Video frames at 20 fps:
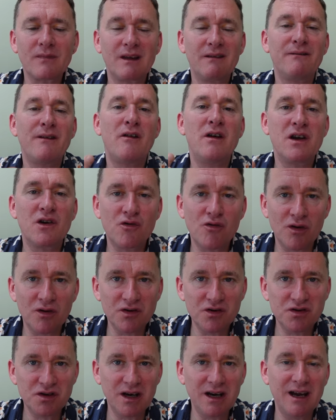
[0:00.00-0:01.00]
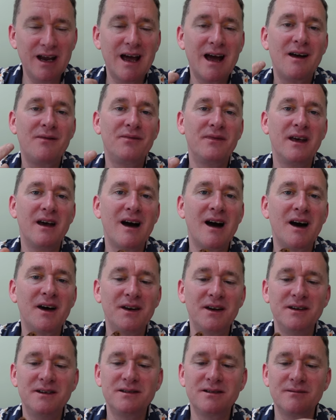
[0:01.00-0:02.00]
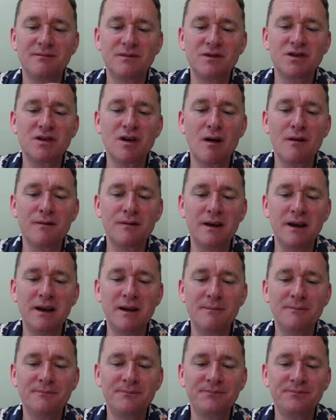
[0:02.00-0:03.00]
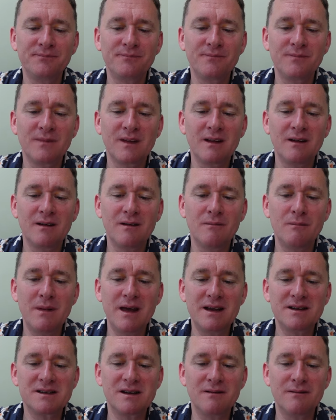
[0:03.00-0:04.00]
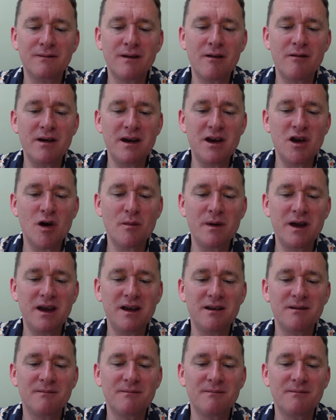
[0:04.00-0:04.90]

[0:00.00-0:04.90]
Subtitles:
Very crunchy, and the added toffee makes it very yummy.